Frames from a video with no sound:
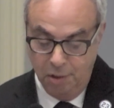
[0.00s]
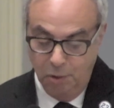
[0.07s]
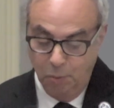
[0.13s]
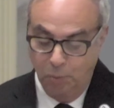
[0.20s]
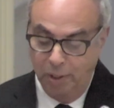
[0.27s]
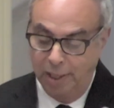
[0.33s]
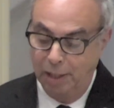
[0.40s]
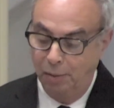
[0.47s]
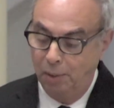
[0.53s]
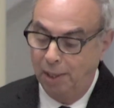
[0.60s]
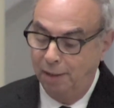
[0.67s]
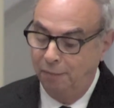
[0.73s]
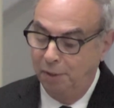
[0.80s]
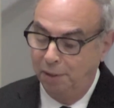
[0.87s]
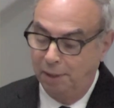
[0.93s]
When I
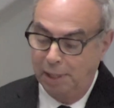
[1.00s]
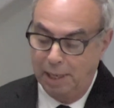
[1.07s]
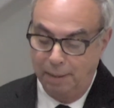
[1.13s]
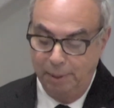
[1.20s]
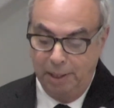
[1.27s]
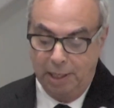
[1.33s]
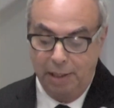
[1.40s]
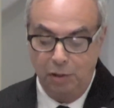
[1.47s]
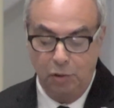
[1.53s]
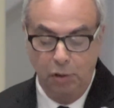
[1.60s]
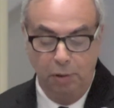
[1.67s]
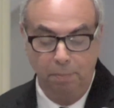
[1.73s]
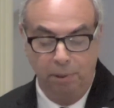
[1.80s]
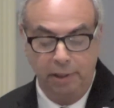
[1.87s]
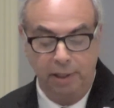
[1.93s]
arrived in the lobby, I
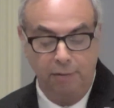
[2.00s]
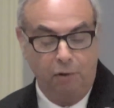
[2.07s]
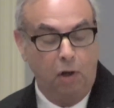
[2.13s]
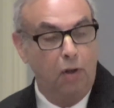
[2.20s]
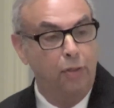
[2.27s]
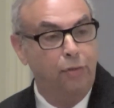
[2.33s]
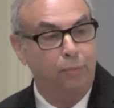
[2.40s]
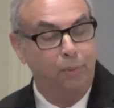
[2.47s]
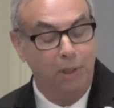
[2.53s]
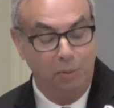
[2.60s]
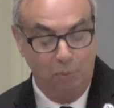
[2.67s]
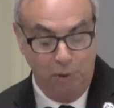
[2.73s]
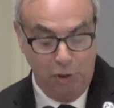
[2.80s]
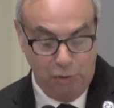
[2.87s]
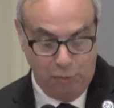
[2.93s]
couldn't believe all three
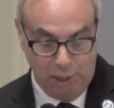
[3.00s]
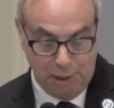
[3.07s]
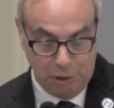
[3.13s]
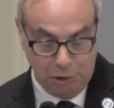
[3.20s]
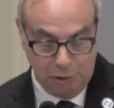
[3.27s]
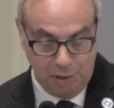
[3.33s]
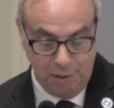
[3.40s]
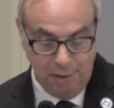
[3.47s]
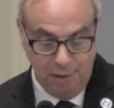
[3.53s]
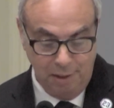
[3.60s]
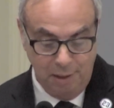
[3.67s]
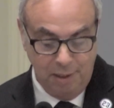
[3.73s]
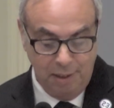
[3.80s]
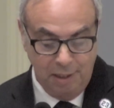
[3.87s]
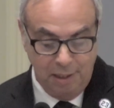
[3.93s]
were dressed
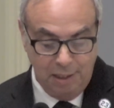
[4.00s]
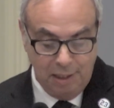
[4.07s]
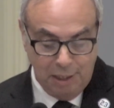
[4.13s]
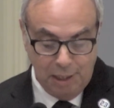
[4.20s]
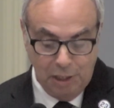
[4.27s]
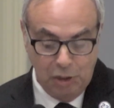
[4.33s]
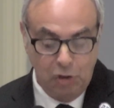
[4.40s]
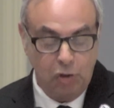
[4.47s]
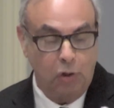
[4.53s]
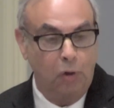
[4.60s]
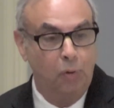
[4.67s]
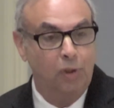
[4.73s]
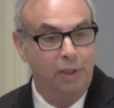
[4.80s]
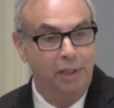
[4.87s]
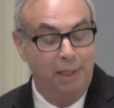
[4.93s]
in
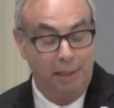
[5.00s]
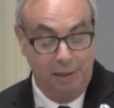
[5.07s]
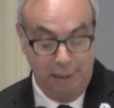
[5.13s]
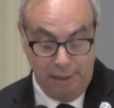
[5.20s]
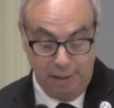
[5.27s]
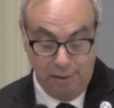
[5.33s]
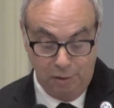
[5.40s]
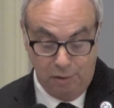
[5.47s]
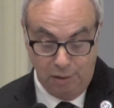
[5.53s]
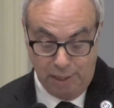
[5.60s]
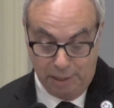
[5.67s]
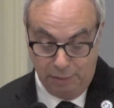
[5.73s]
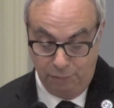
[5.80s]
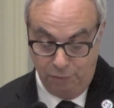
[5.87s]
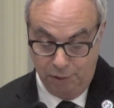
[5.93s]
totally identical
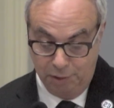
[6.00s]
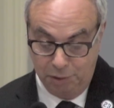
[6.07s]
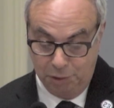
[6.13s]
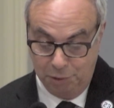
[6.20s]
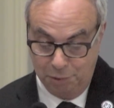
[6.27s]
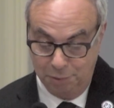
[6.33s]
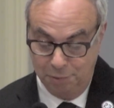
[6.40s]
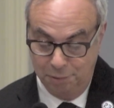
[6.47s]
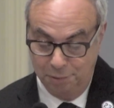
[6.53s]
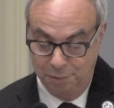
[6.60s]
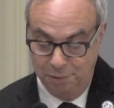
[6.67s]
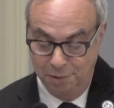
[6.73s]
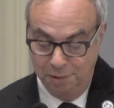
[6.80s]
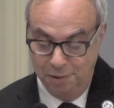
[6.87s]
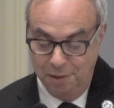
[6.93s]
outfits,
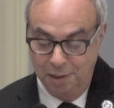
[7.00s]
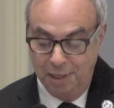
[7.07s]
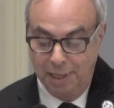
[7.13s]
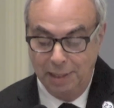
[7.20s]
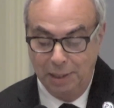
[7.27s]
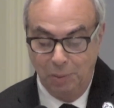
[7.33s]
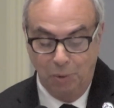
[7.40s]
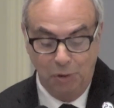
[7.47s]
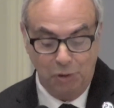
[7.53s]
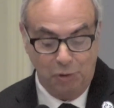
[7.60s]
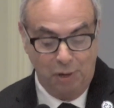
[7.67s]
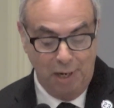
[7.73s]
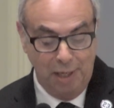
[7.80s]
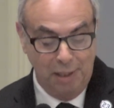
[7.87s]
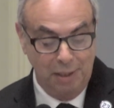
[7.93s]
and they were
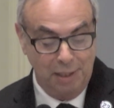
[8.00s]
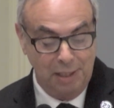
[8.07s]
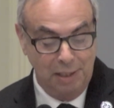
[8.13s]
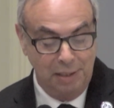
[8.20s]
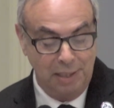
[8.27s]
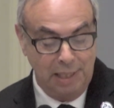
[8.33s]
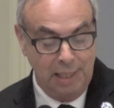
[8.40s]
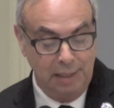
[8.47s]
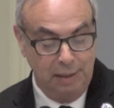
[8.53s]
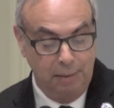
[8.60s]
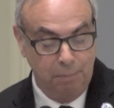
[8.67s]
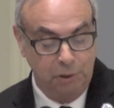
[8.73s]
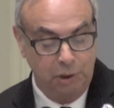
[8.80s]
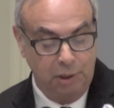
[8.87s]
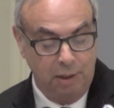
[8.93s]
trying to contain
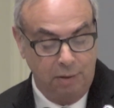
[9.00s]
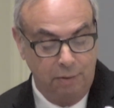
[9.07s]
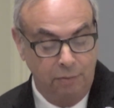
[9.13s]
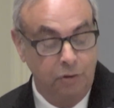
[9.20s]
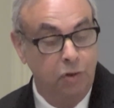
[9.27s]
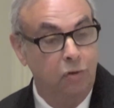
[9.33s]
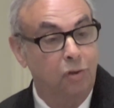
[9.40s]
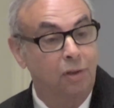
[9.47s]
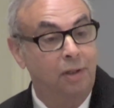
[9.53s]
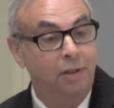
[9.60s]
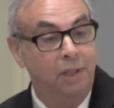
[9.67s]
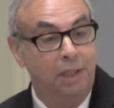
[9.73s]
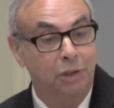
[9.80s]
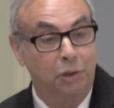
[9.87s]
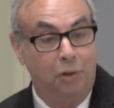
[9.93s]
themselves to look
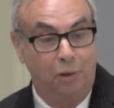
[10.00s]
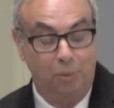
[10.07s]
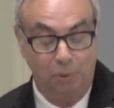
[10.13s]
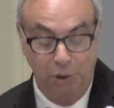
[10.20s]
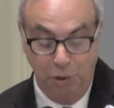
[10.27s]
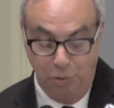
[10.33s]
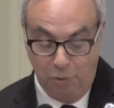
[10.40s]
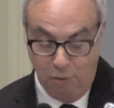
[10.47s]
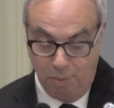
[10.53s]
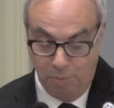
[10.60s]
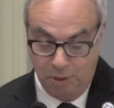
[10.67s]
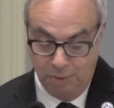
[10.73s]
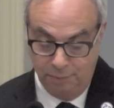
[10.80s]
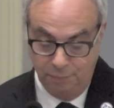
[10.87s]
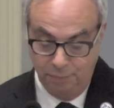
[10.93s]
as all was
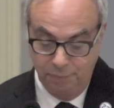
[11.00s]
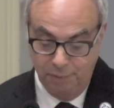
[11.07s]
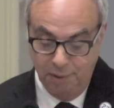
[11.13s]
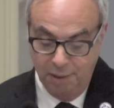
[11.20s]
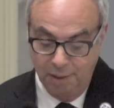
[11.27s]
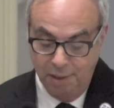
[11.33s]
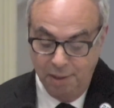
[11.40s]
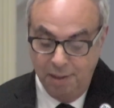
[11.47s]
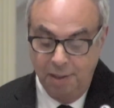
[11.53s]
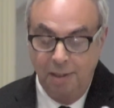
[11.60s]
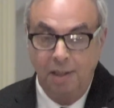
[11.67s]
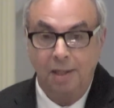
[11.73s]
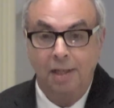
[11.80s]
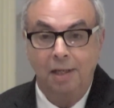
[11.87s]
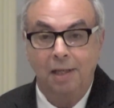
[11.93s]
normal.
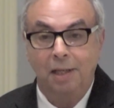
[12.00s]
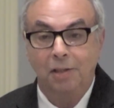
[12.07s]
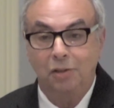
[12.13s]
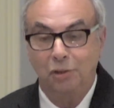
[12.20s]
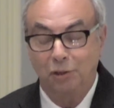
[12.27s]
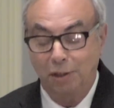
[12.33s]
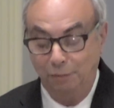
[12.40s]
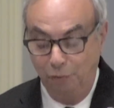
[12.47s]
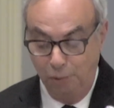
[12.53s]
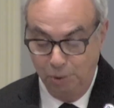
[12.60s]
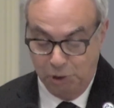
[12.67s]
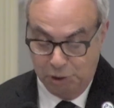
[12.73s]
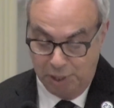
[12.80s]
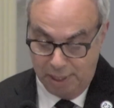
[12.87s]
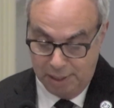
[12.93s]
It took a few
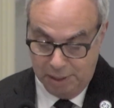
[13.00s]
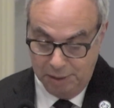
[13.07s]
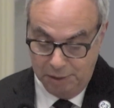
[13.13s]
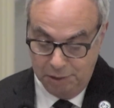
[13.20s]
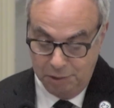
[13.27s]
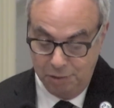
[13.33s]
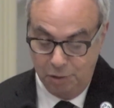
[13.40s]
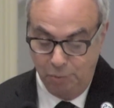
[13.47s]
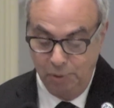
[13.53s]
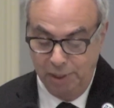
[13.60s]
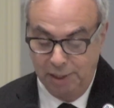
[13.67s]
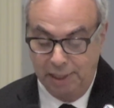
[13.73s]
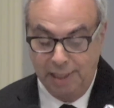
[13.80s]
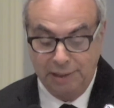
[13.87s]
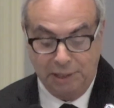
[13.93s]
seconds to
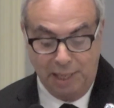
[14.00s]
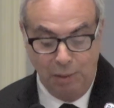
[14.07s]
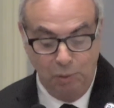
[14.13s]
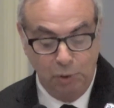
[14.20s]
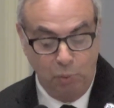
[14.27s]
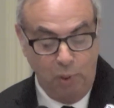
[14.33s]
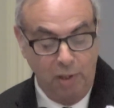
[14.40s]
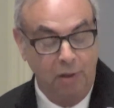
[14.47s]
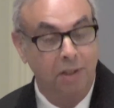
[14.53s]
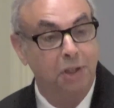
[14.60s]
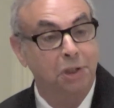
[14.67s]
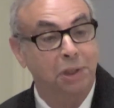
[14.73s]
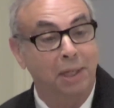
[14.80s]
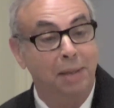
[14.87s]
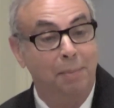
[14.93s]
realize I was wearing the
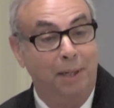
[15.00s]
same